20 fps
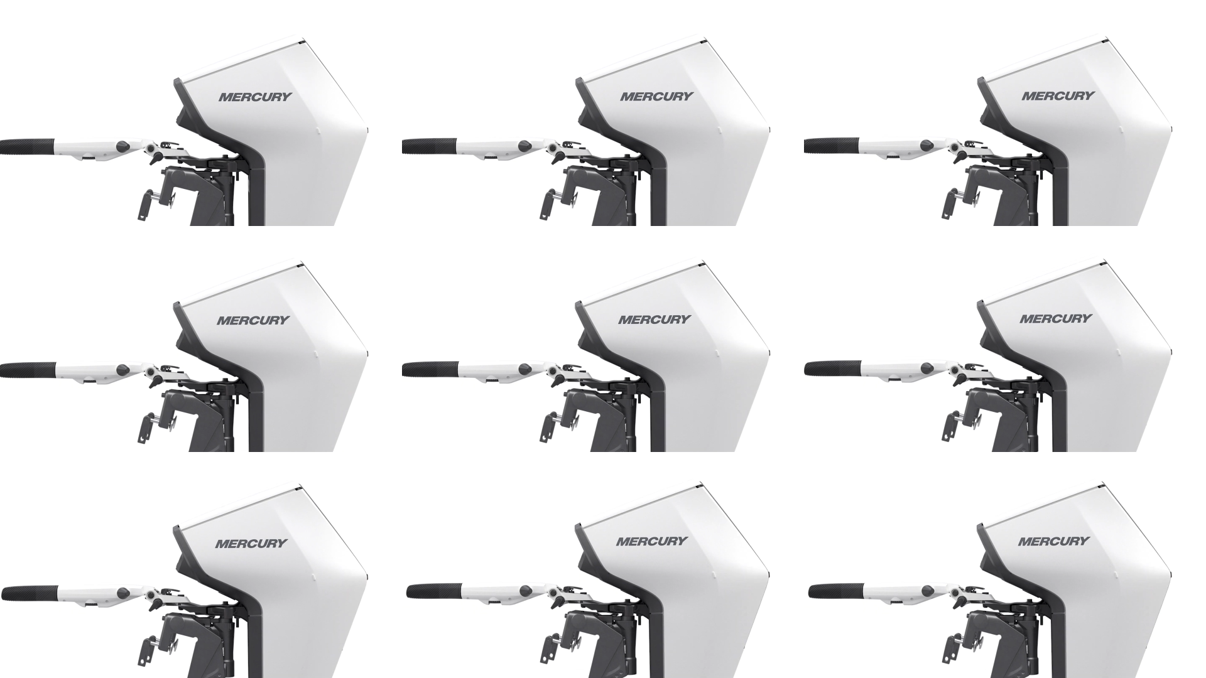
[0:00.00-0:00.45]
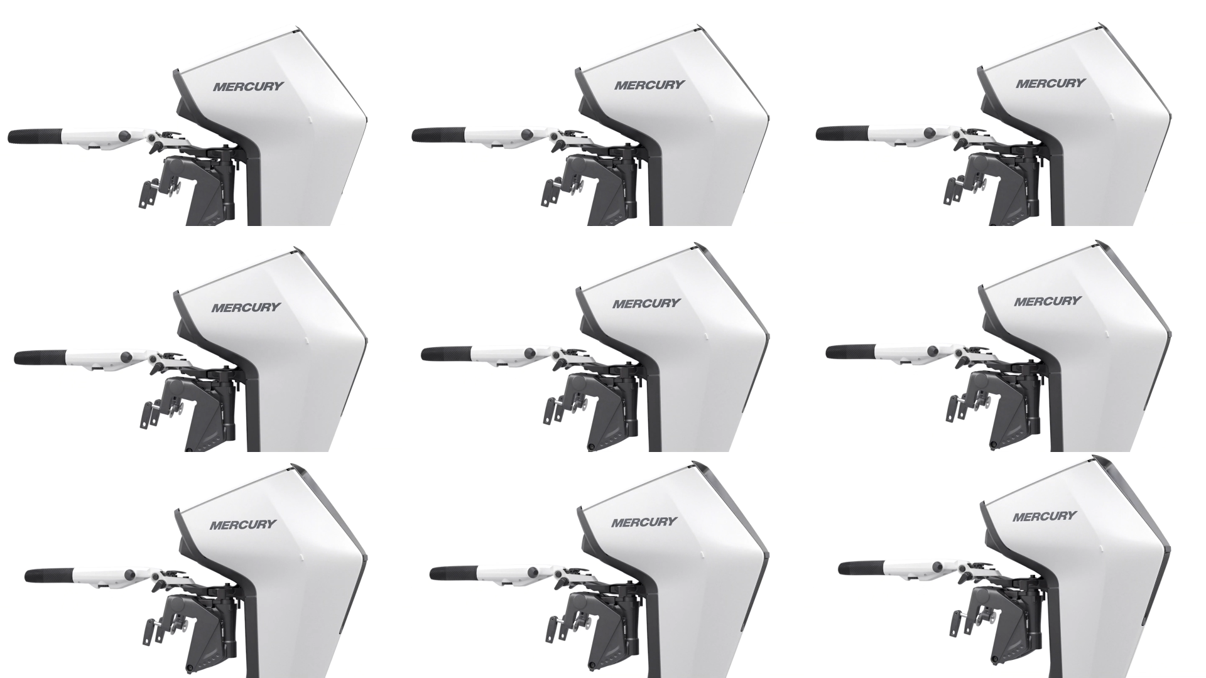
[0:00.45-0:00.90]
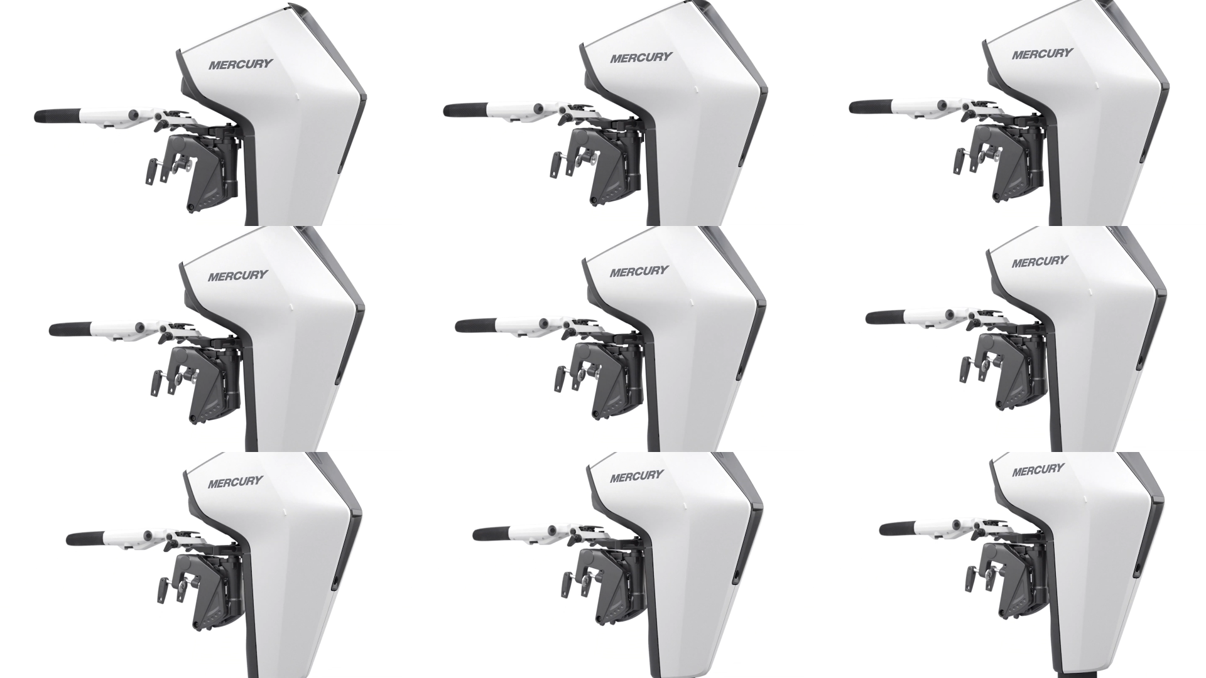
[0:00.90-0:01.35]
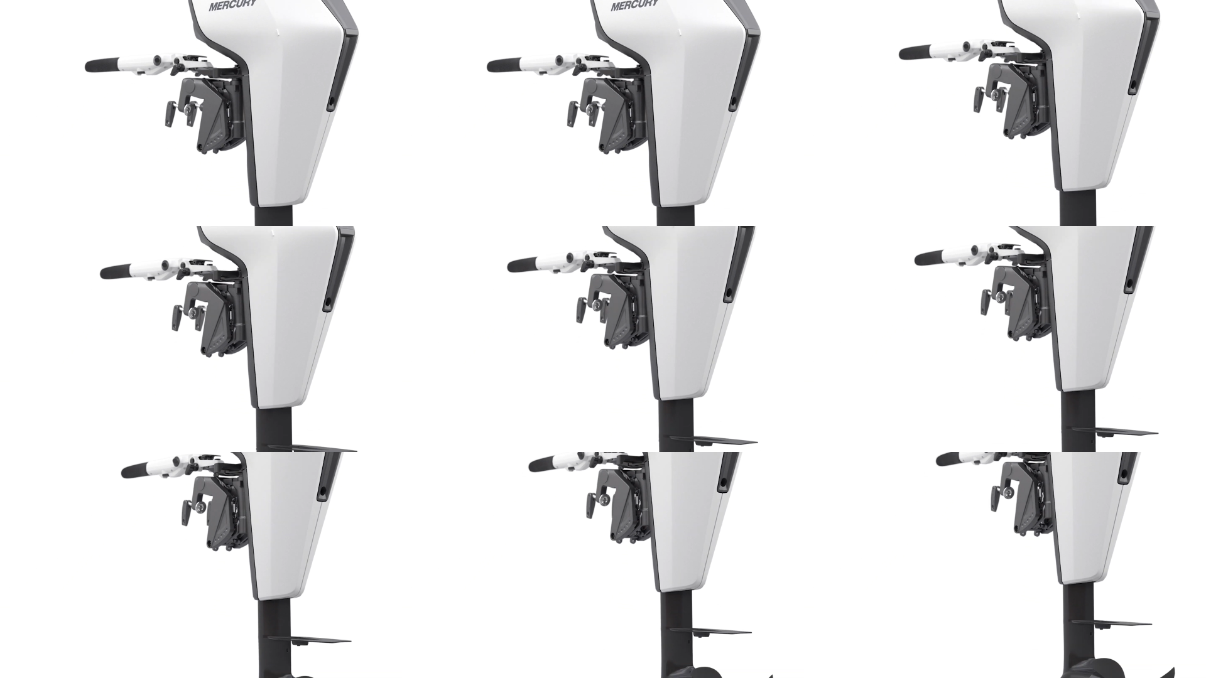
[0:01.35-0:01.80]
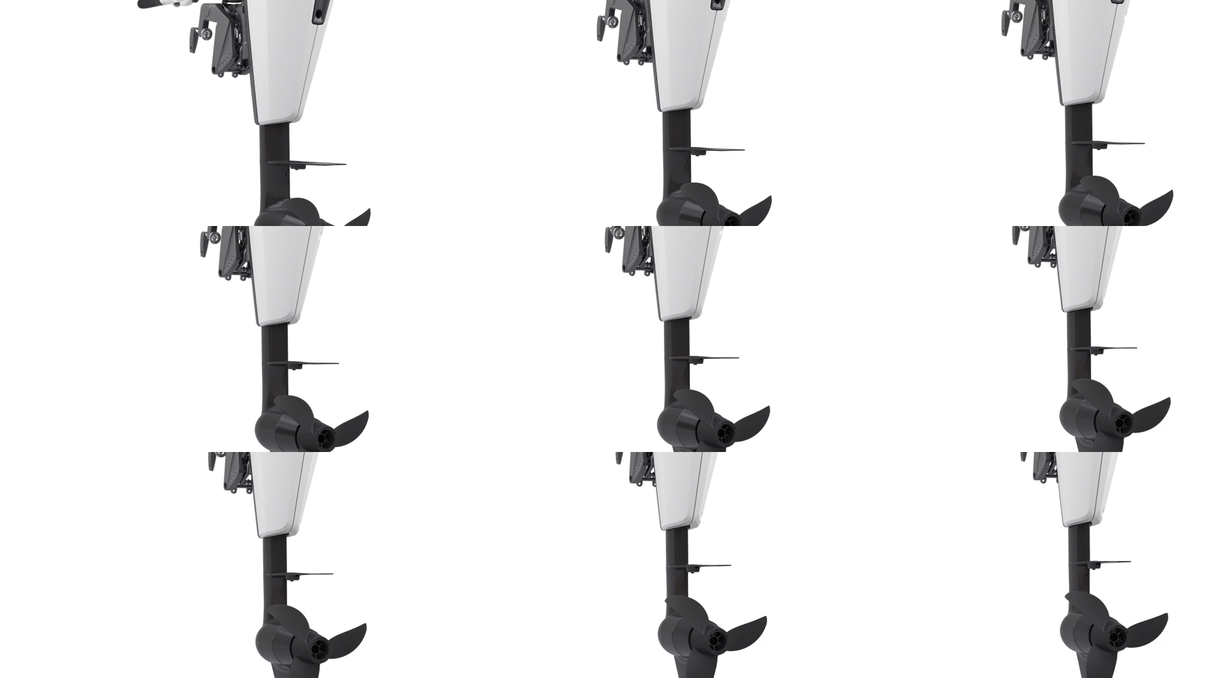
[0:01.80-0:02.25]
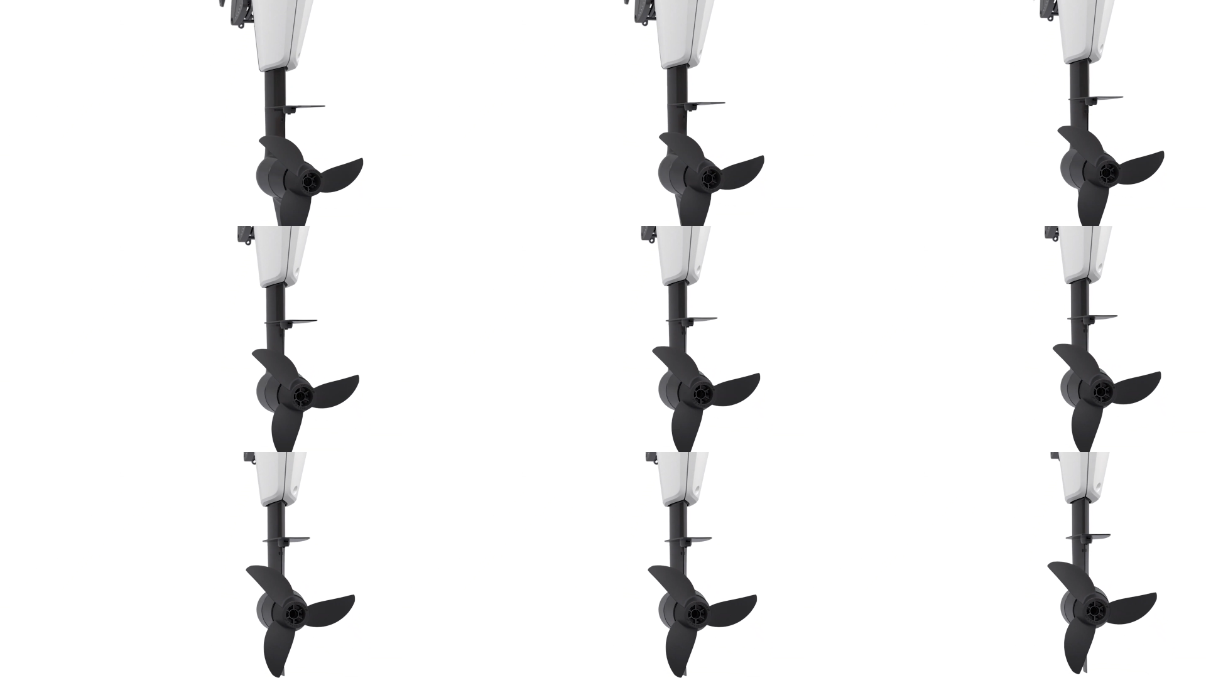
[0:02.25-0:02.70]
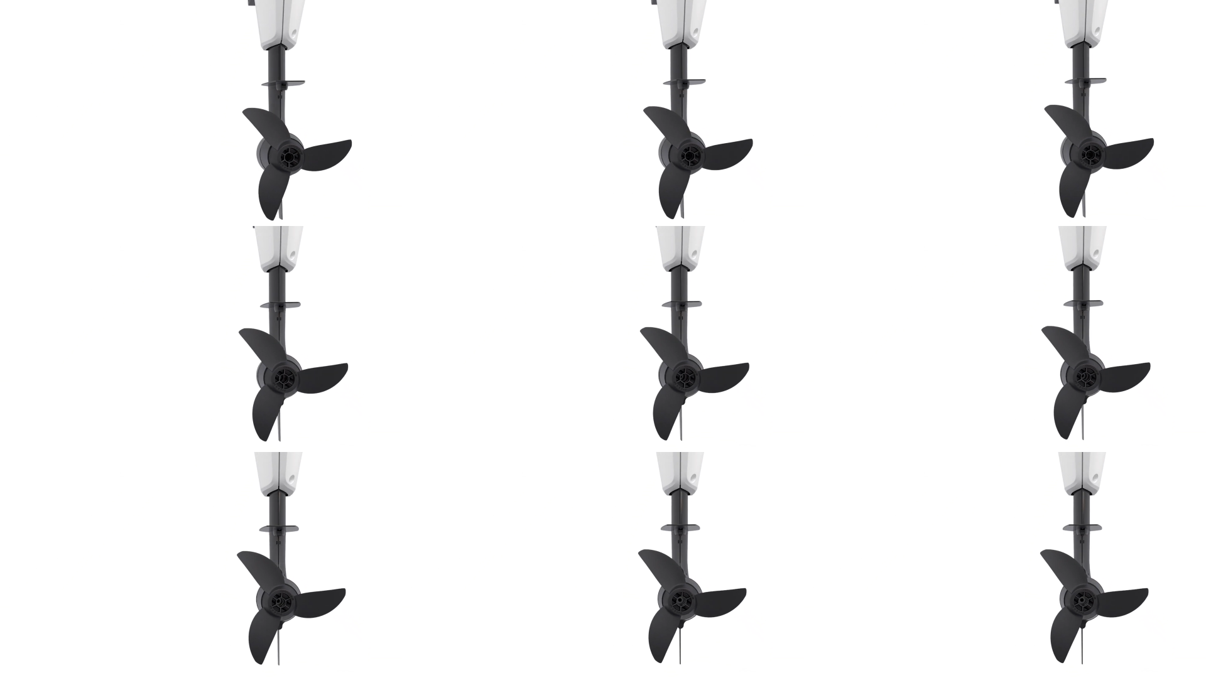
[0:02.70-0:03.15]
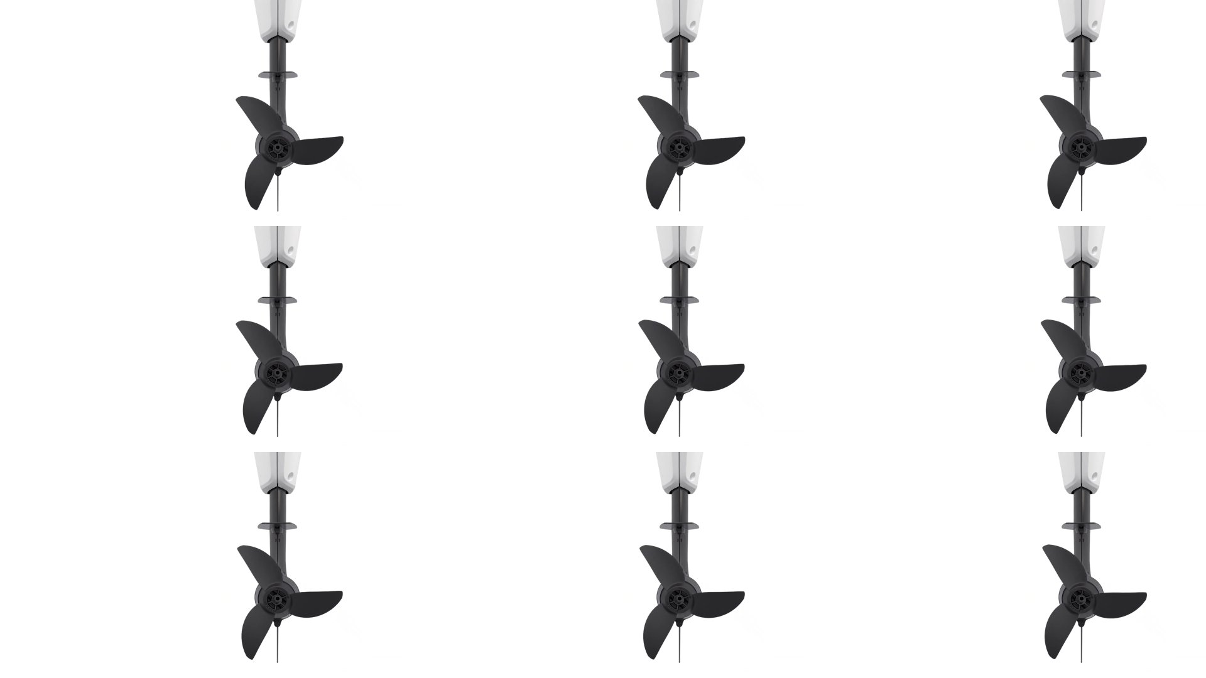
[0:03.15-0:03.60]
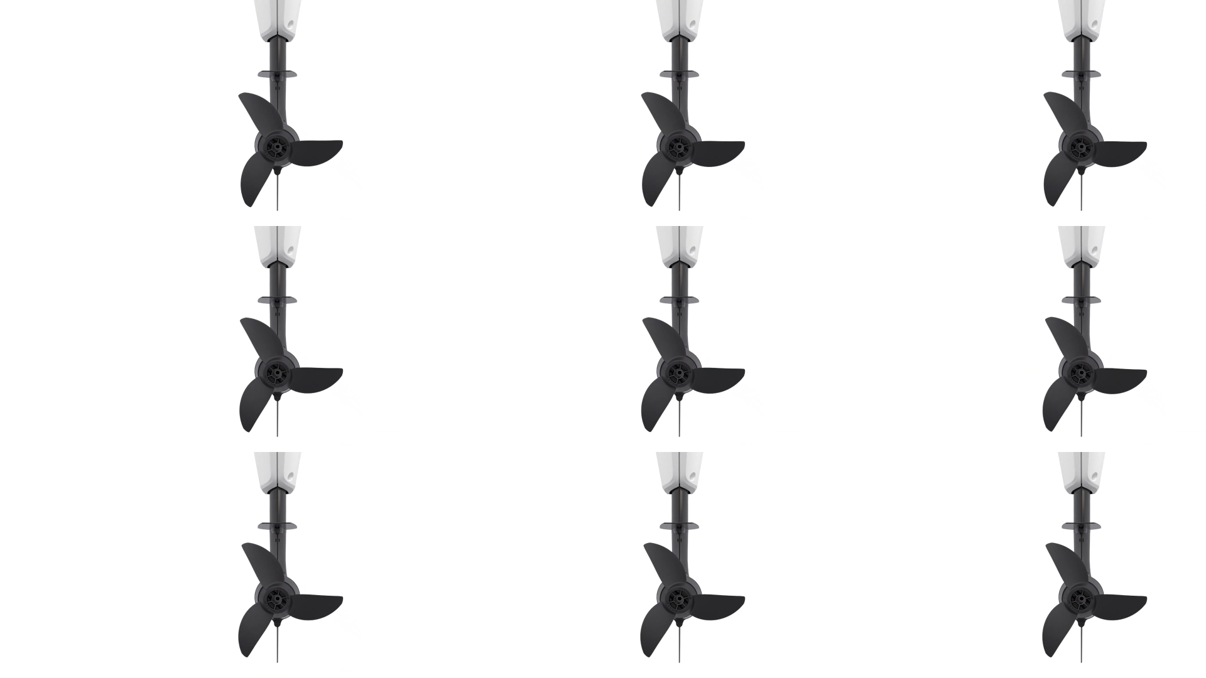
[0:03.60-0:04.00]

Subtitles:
Nobody's mouth can be seen.